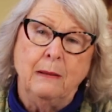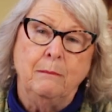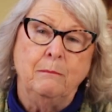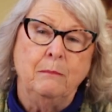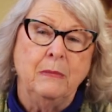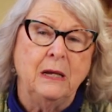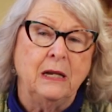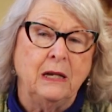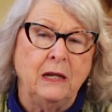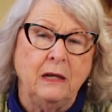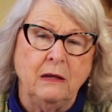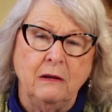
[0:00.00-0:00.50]

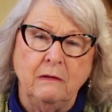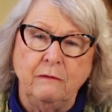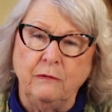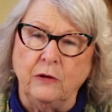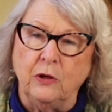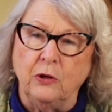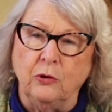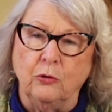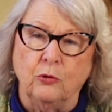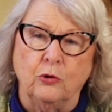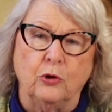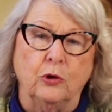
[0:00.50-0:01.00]
Many of
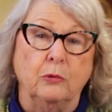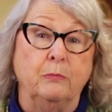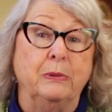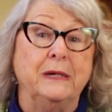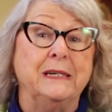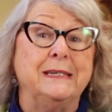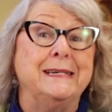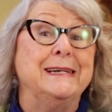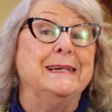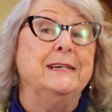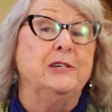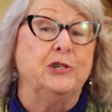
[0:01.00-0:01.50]
you could
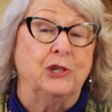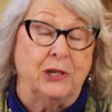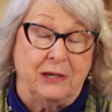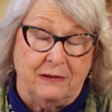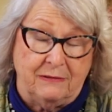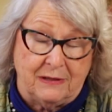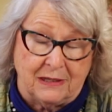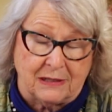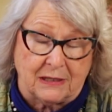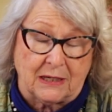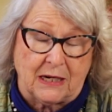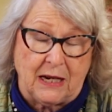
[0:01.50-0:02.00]
be
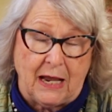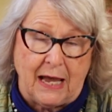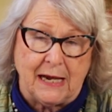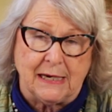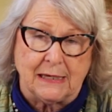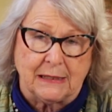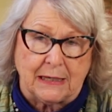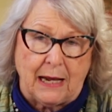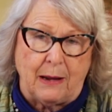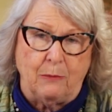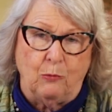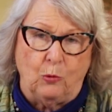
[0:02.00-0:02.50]
teaching this
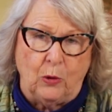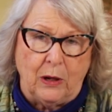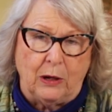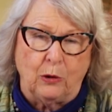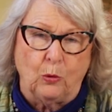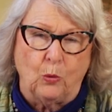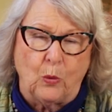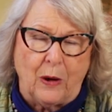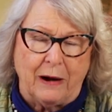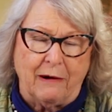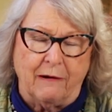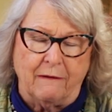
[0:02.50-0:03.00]
class. I'm
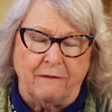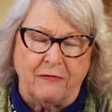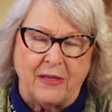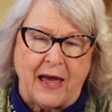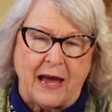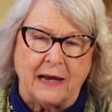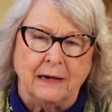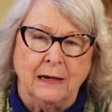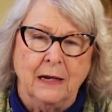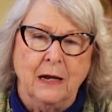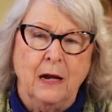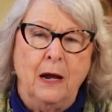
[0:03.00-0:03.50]
well aware of
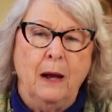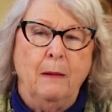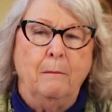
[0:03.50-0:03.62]
that.